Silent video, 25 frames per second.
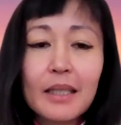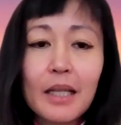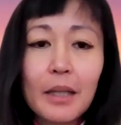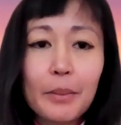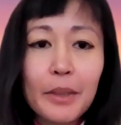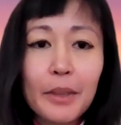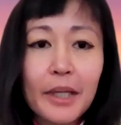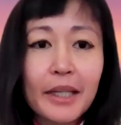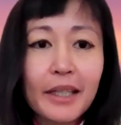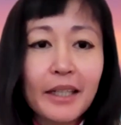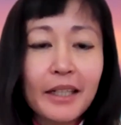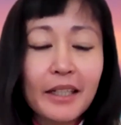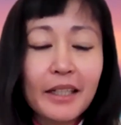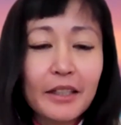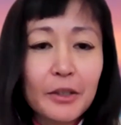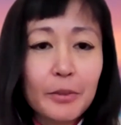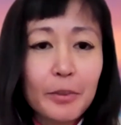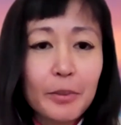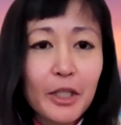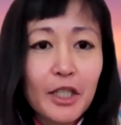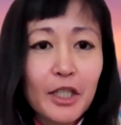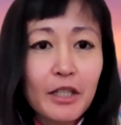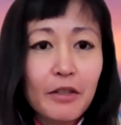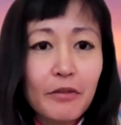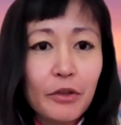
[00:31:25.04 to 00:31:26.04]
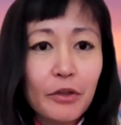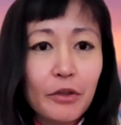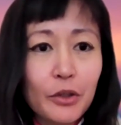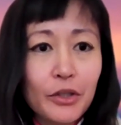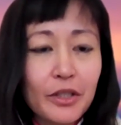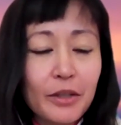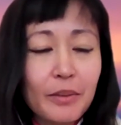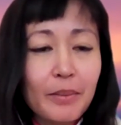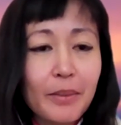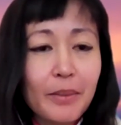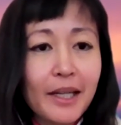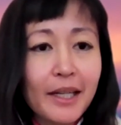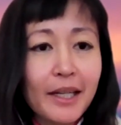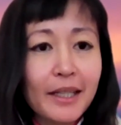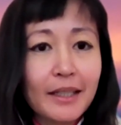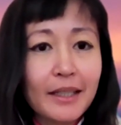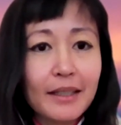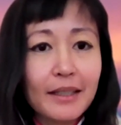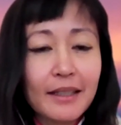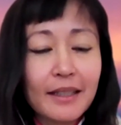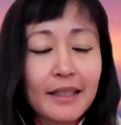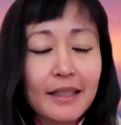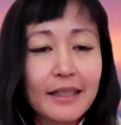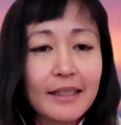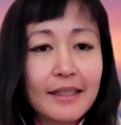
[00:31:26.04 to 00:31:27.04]
mean, especially if you submit
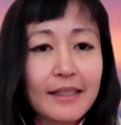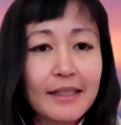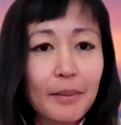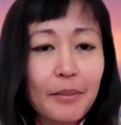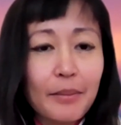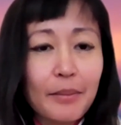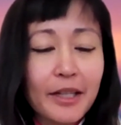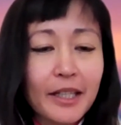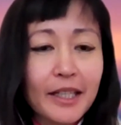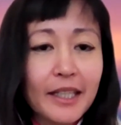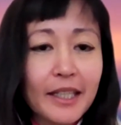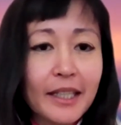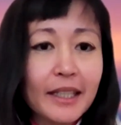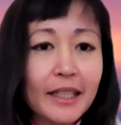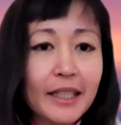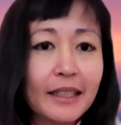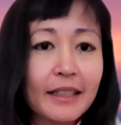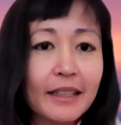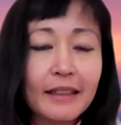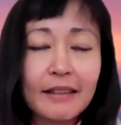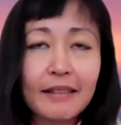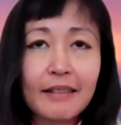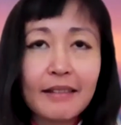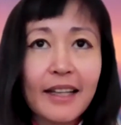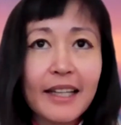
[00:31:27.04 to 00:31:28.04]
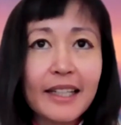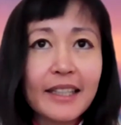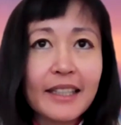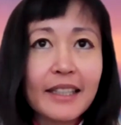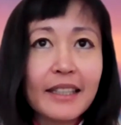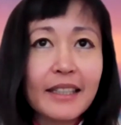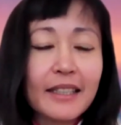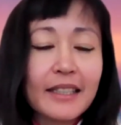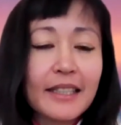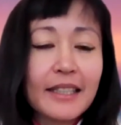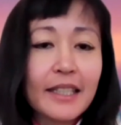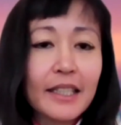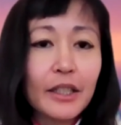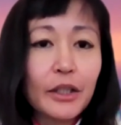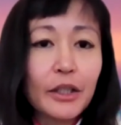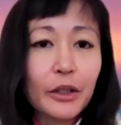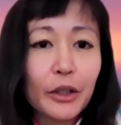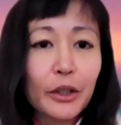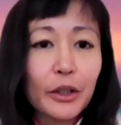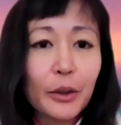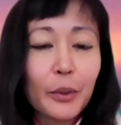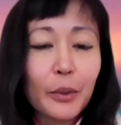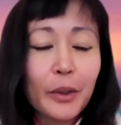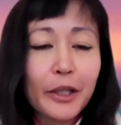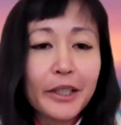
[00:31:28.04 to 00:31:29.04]
it as something like an
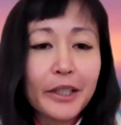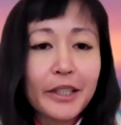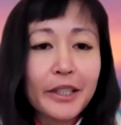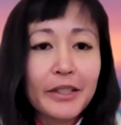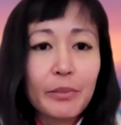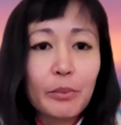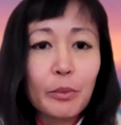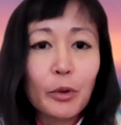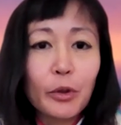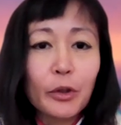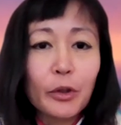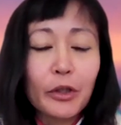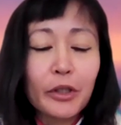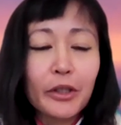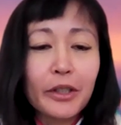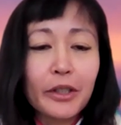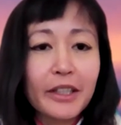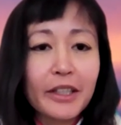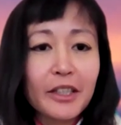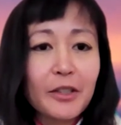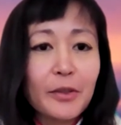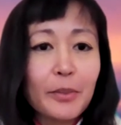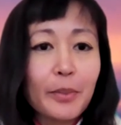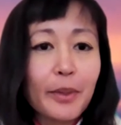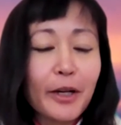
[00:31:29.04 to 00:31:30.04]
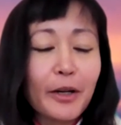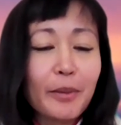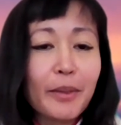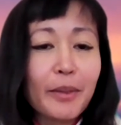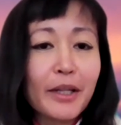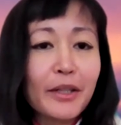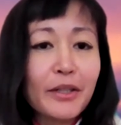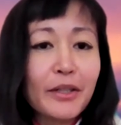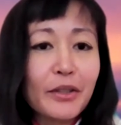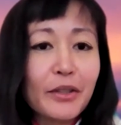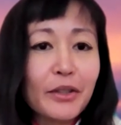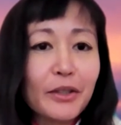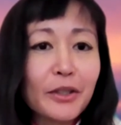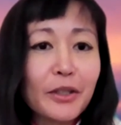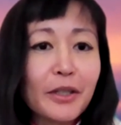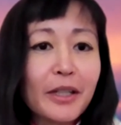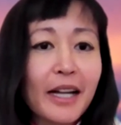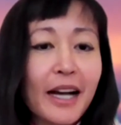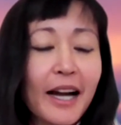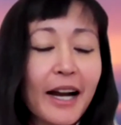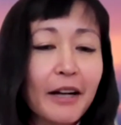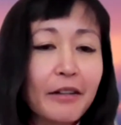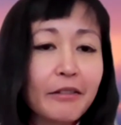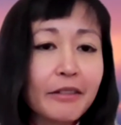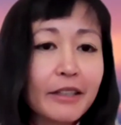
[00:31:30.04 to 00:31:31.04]
eager where it's more experimental,
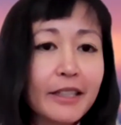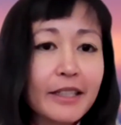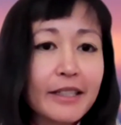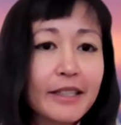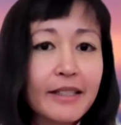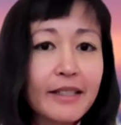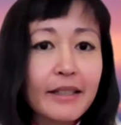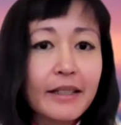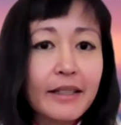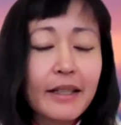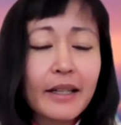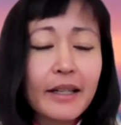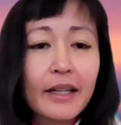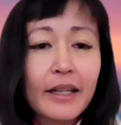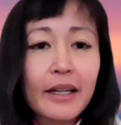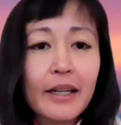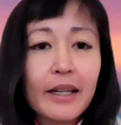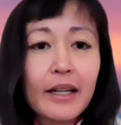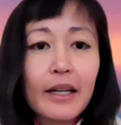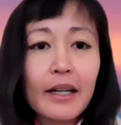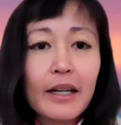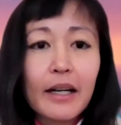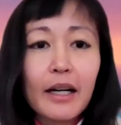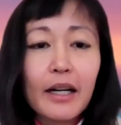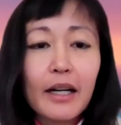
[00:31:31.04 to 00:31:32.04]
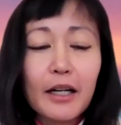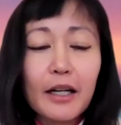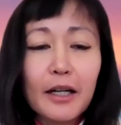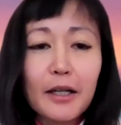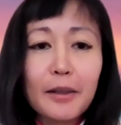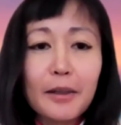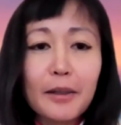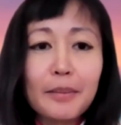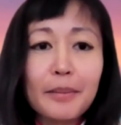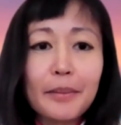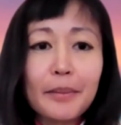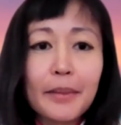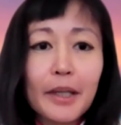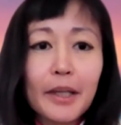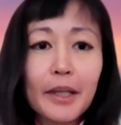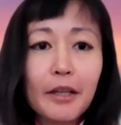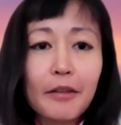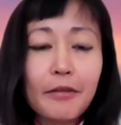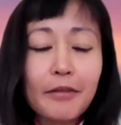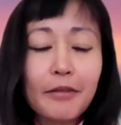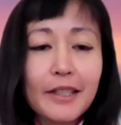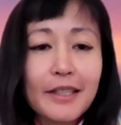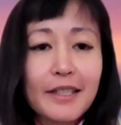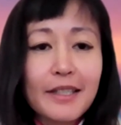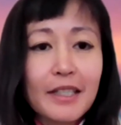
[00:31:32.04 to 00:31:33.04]
high risk.
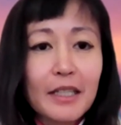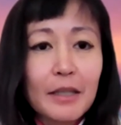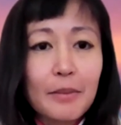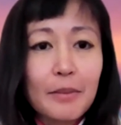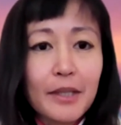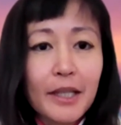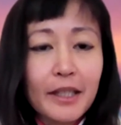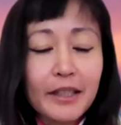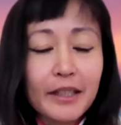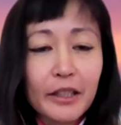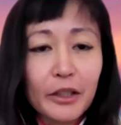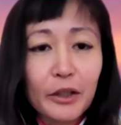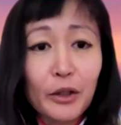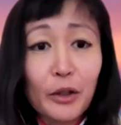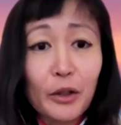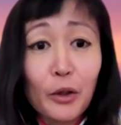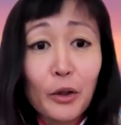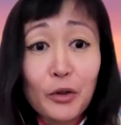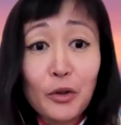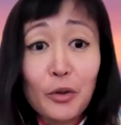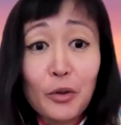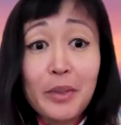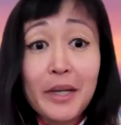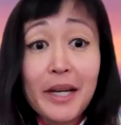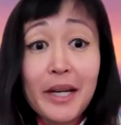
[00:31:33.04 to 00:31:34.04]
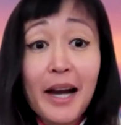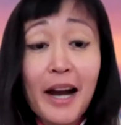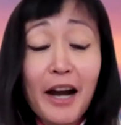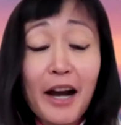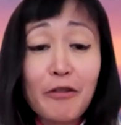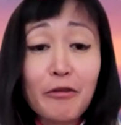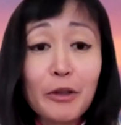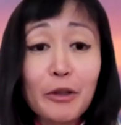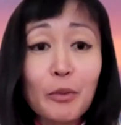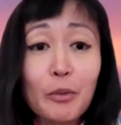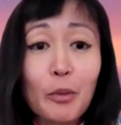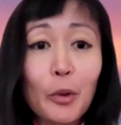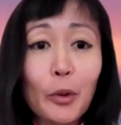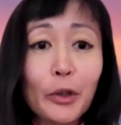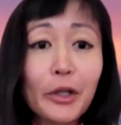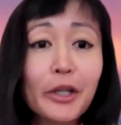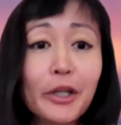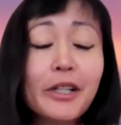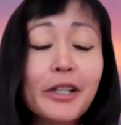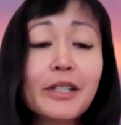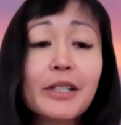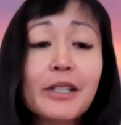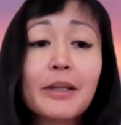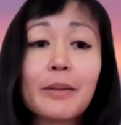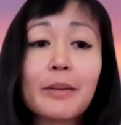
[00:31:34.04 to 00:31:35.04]
If it seems like there could also be high
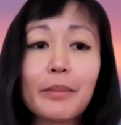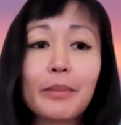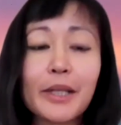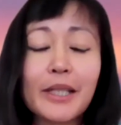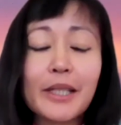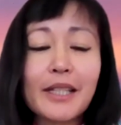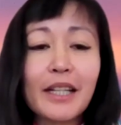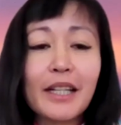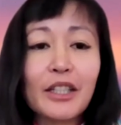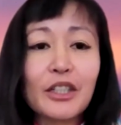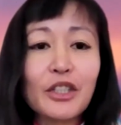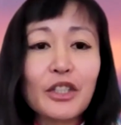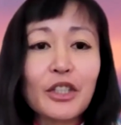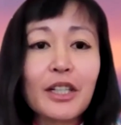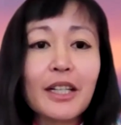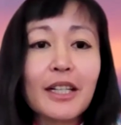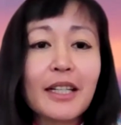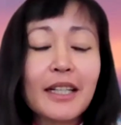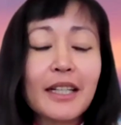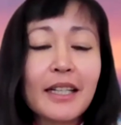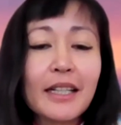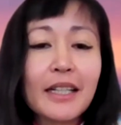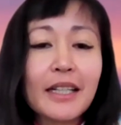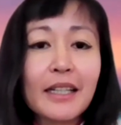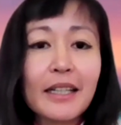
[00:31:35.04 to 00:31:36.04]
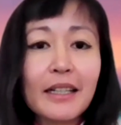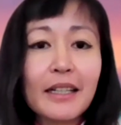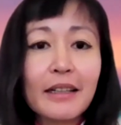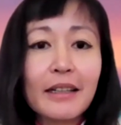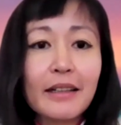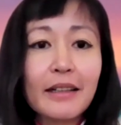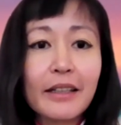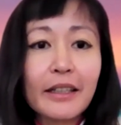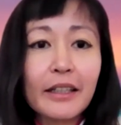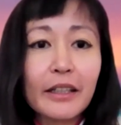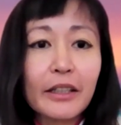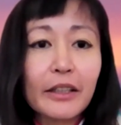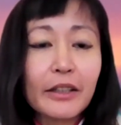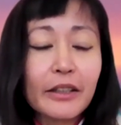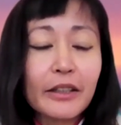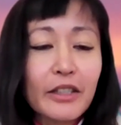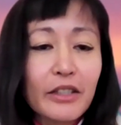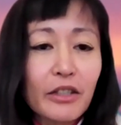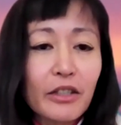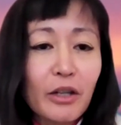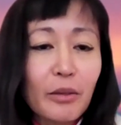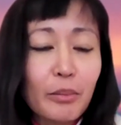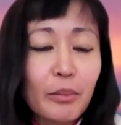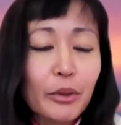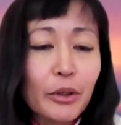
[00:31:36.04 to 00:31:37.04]
reward, potentially there's
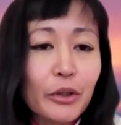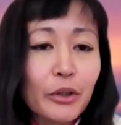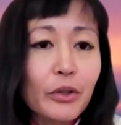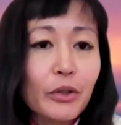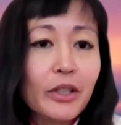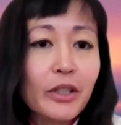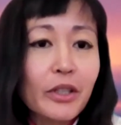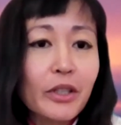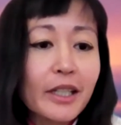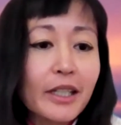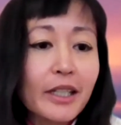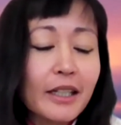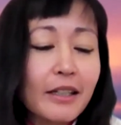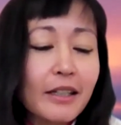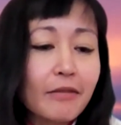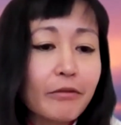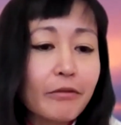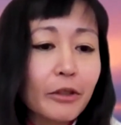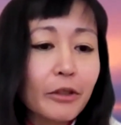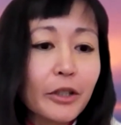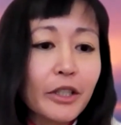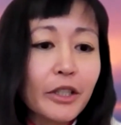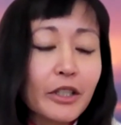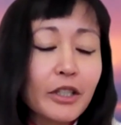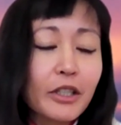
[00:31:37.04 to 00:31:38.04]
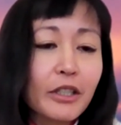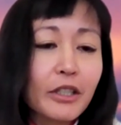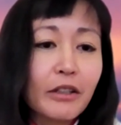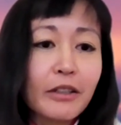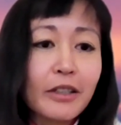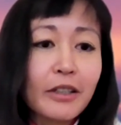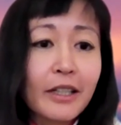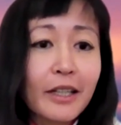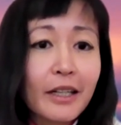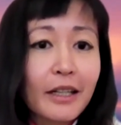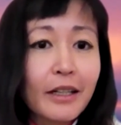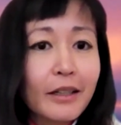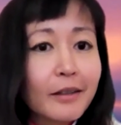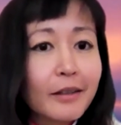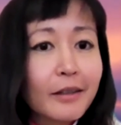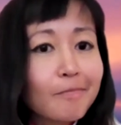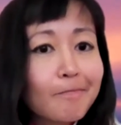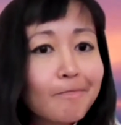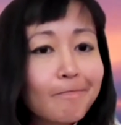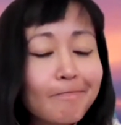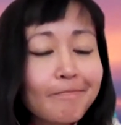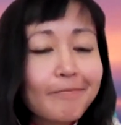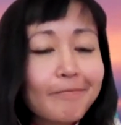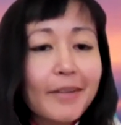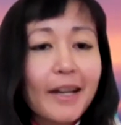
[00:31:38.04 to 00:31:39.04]
an opportunity for it to
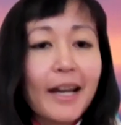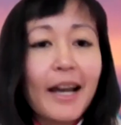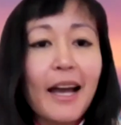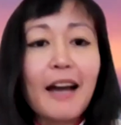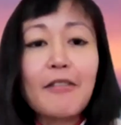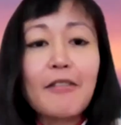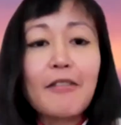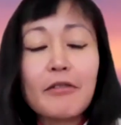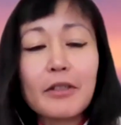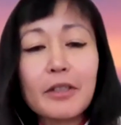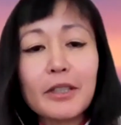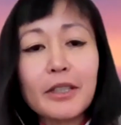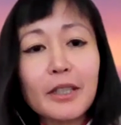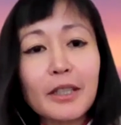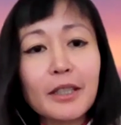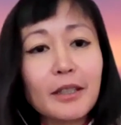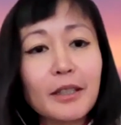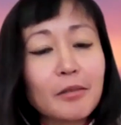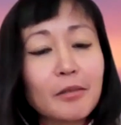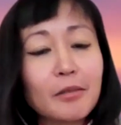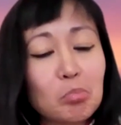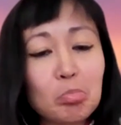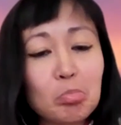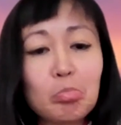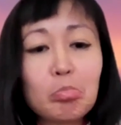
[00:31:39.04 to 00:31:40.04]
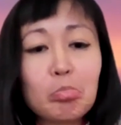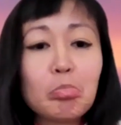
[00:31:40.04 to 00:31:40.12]
have